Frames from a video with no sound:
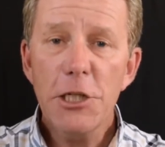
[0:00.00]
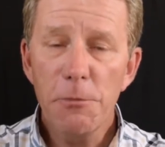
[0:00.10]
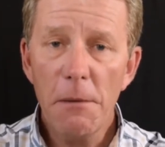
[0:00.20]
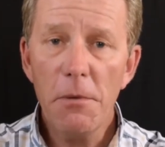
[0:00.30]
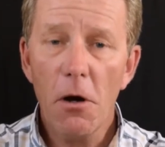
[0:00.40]

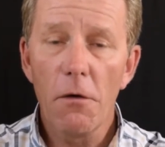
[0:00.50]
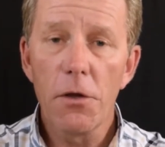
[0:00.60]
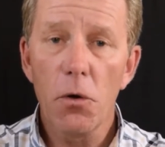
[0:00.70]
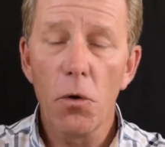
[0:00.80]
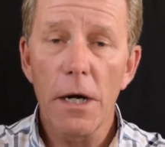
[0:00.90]
Each member
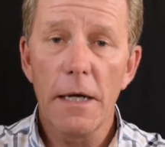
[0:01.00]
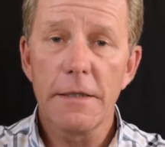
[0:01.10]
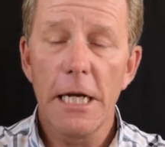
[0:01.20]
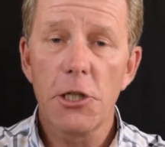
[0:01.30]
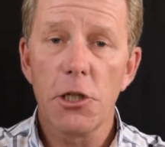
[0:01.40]
of the
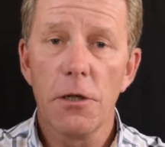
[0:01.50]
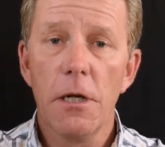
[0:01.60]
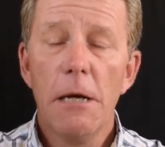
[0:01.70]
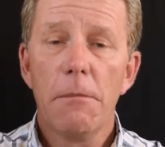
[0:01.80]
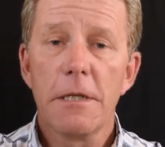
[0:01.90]

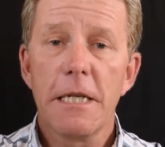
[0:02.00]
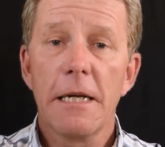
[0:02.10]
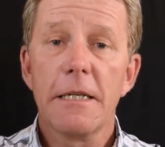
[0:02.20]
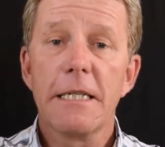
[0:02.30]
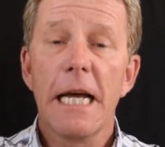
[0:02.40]
organization
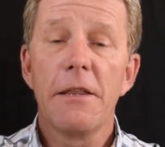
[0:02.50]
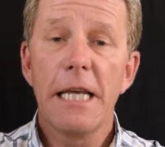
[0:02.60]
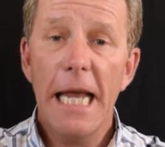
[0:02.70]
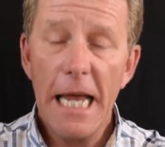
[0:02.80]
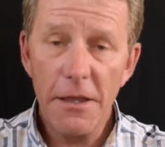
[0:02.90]
must
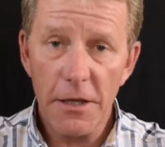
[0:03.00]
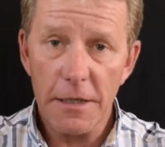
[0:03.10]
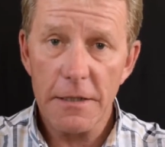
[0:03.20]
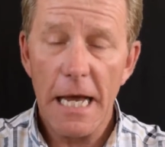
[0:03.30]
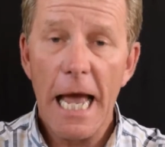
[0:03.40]
understand the
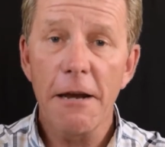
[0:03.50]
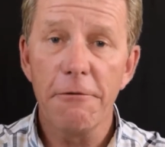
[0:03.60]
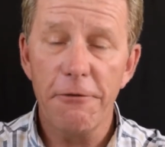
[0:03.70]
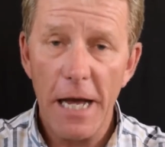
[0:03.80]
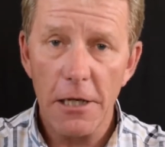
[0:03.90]
ethics
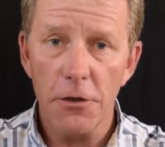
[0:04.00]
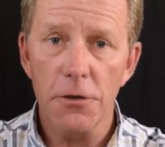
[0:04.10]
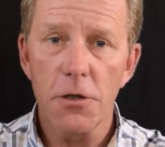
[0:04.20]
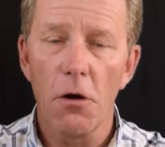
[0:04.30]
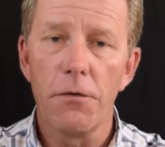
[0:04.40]
and
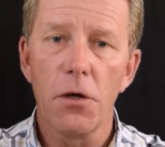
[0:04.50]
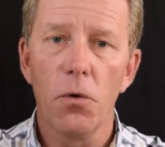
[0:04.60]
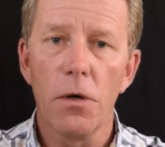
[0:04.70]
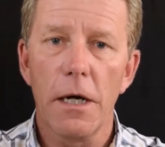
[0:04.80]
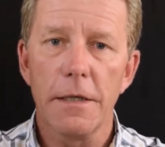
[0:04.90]
values
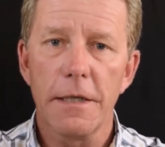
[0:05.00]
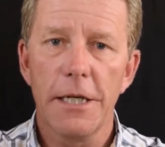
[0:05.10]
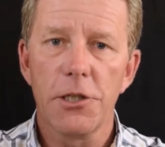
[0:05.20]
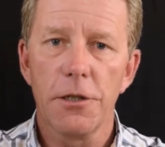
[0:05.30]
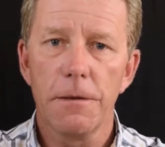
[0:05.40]
of the
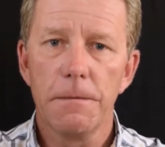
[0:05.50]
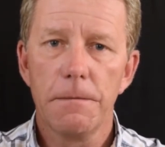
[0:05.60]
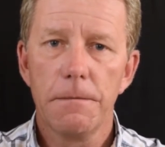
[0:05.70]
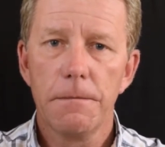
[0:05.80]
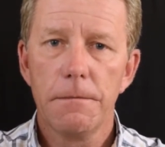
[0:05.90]
organization.